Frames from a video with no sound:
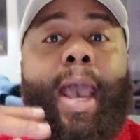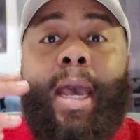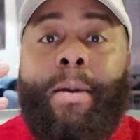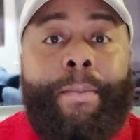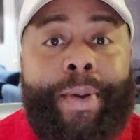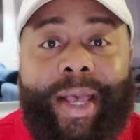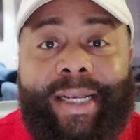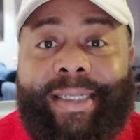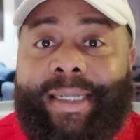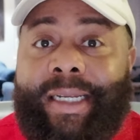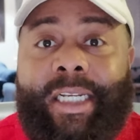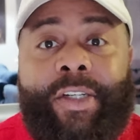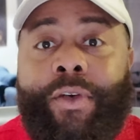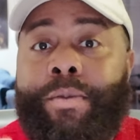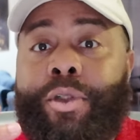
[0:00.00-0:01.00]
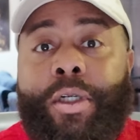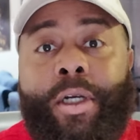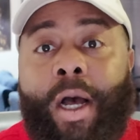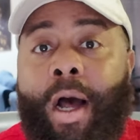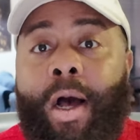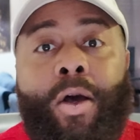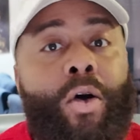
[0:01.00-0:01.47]
In big cities from
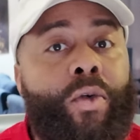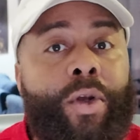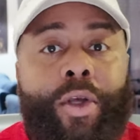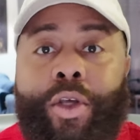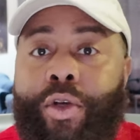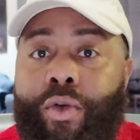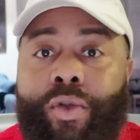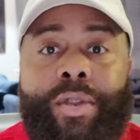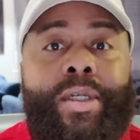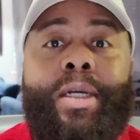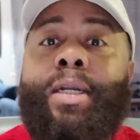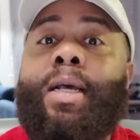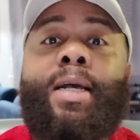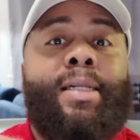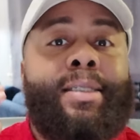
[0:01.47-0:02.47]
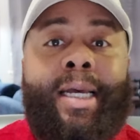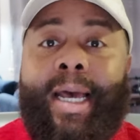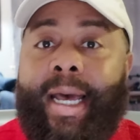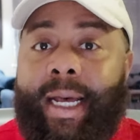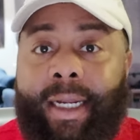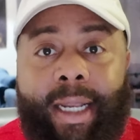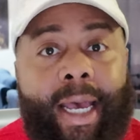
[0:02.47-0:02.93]
Chicago to Houston to
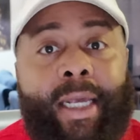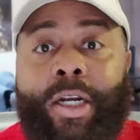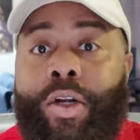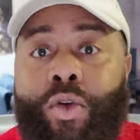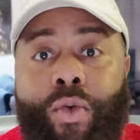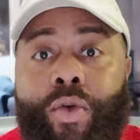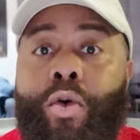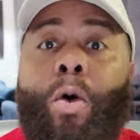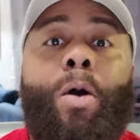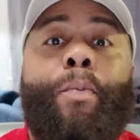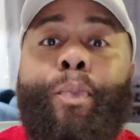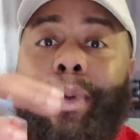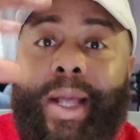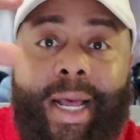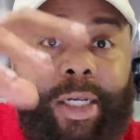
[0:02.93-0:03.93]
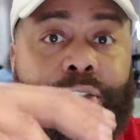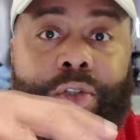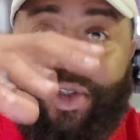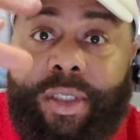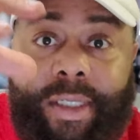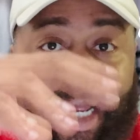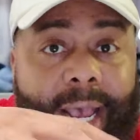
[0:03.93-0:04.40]
LA to New York, blacks
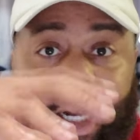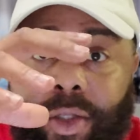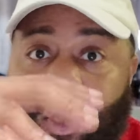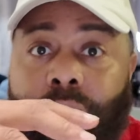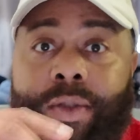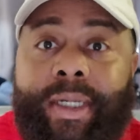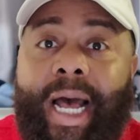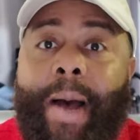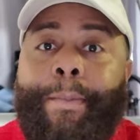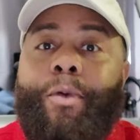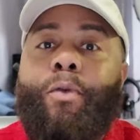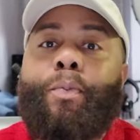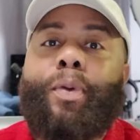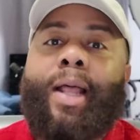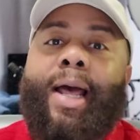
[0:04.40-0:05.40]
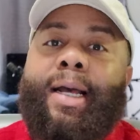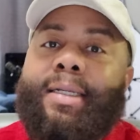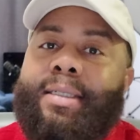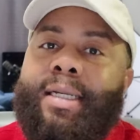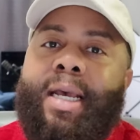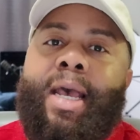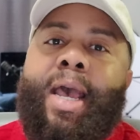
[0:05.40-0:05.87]
are stacked on top of
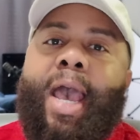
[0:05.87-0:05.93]
blacks,